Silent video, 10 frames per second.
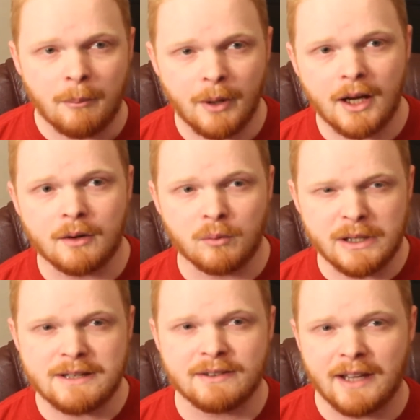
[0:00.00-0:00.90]
but
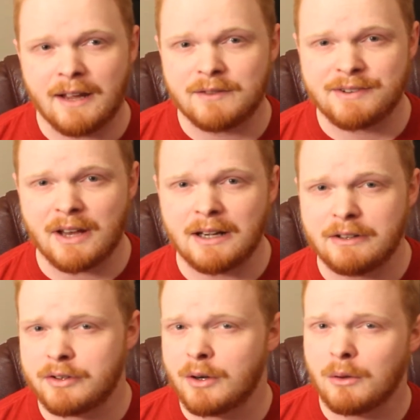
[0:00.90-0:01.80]
recently I've
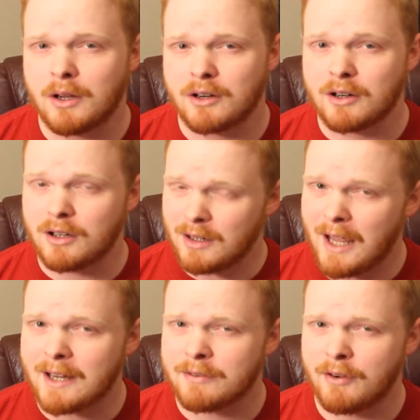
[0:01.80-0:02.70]
decided to no longer
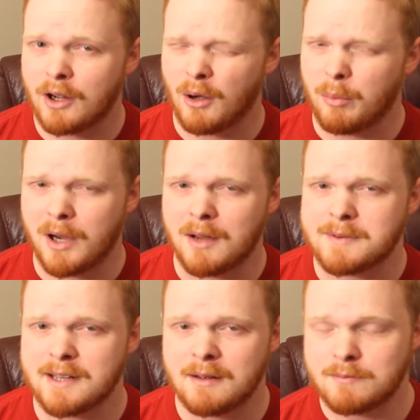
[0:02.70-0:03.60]
collect Funko
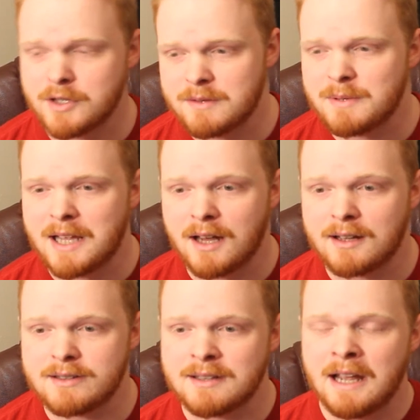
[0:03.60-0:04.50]
Pops um, just
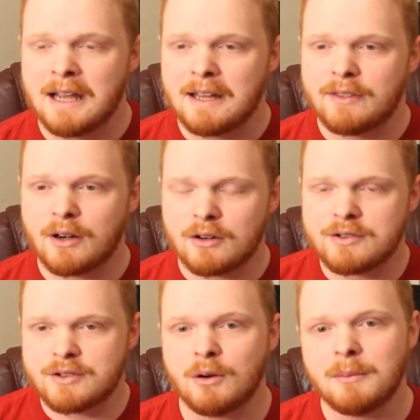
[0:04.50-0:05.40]
because there are
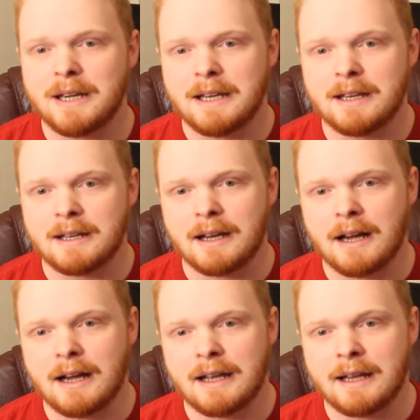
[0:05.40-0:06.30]
so many
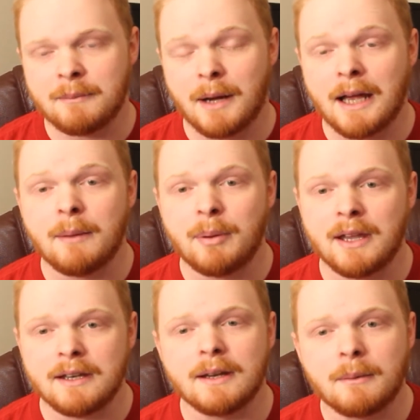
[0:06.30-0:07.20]
in my
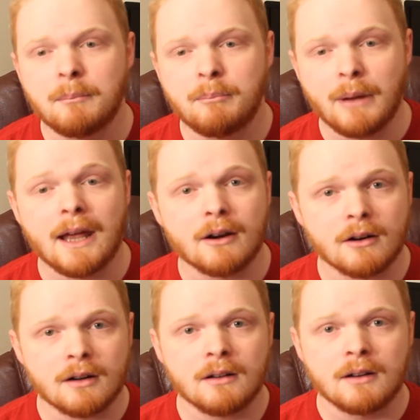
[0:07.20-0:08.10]
opinion,
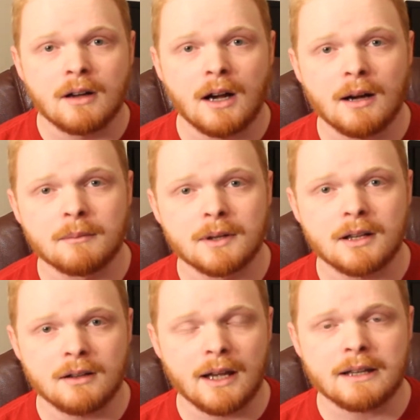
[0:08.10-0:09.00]
better um,
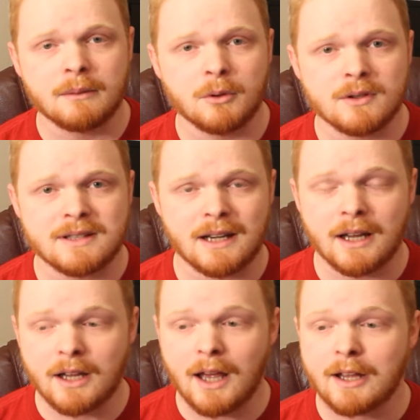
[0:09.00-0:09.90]
collectibles that
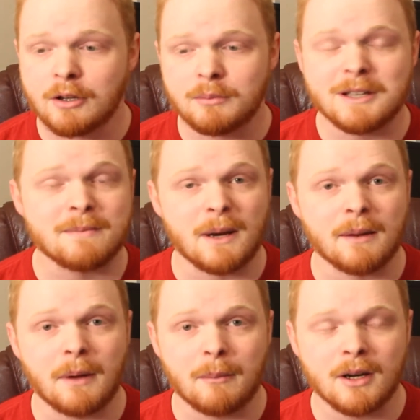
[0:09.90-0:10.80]
I, I could be
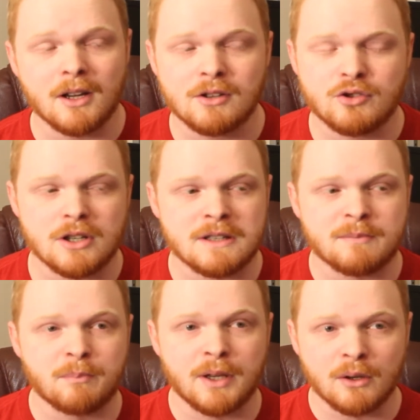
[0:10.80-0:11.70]
spending my money on
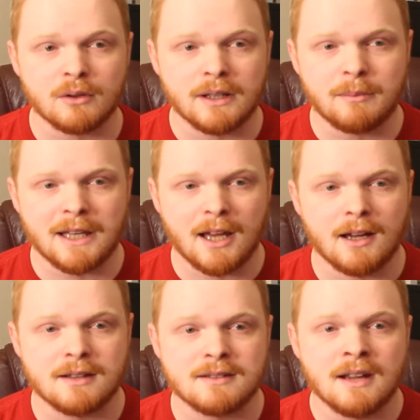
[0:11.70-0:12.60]
just purely
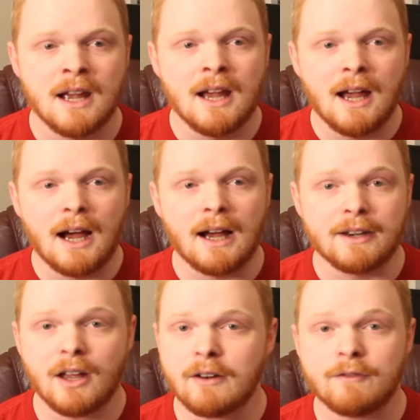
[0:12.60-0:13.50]
because uh,
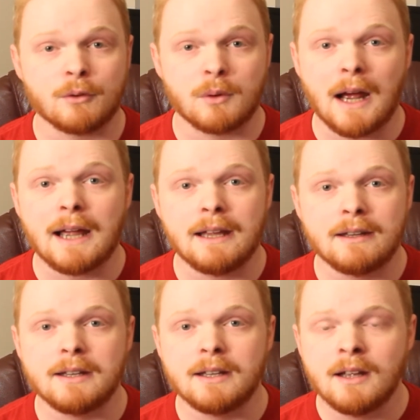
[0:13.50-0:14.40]
not a
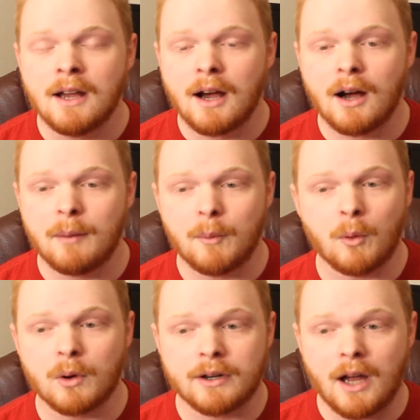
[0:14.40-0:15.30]
variety um,
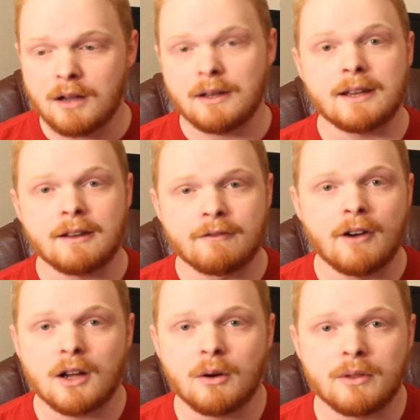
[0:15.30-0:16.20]
or not liking
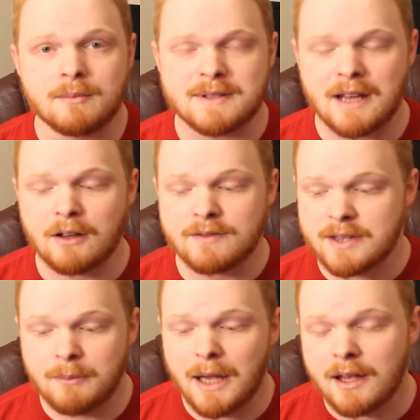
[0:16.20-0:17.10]
Funko themselves.
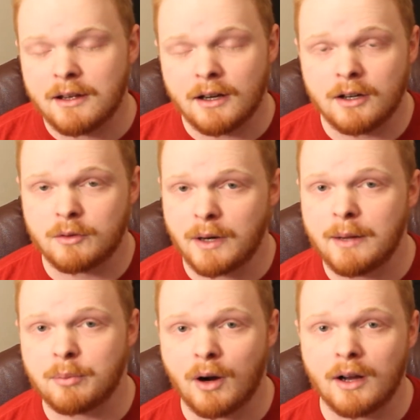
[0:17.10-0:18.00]
They make a
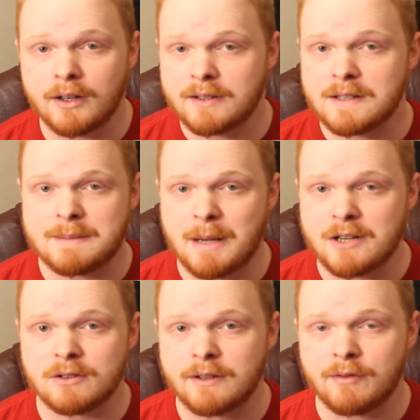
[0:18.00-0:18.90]
great product,
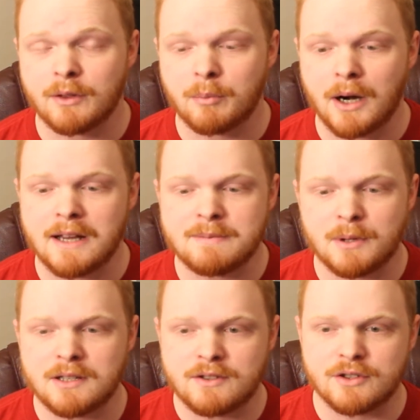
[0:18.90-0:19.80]
especially for the price,
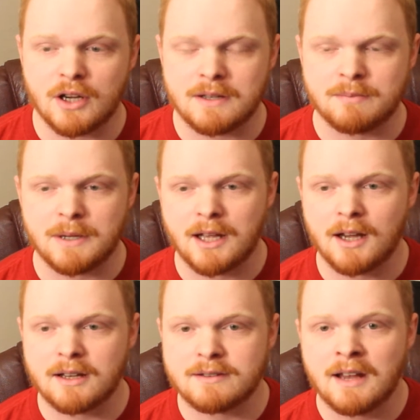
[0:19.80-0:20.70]
but it's just
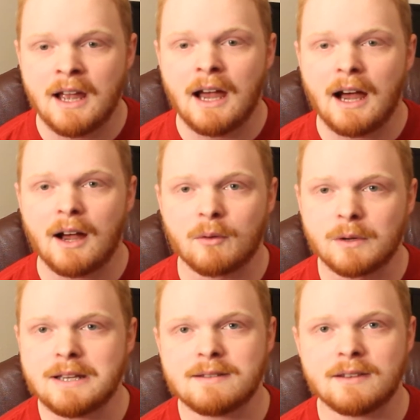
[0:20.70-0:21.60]
because uh,
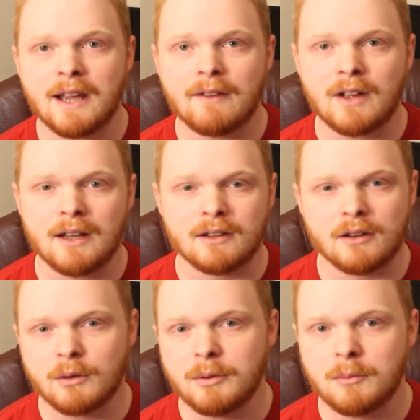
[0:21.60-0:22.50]
recently I've gotten a
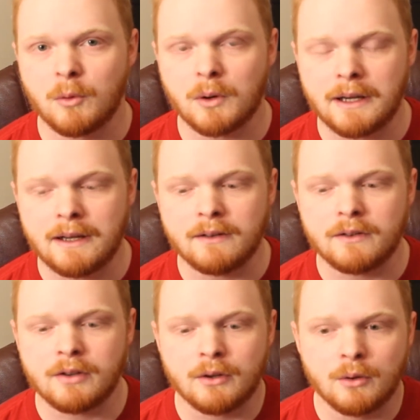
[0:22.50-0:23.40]
little bit more
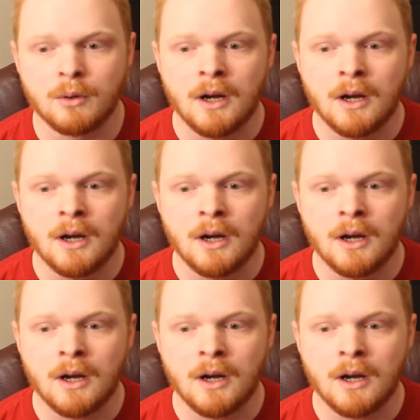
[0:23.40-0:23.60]
into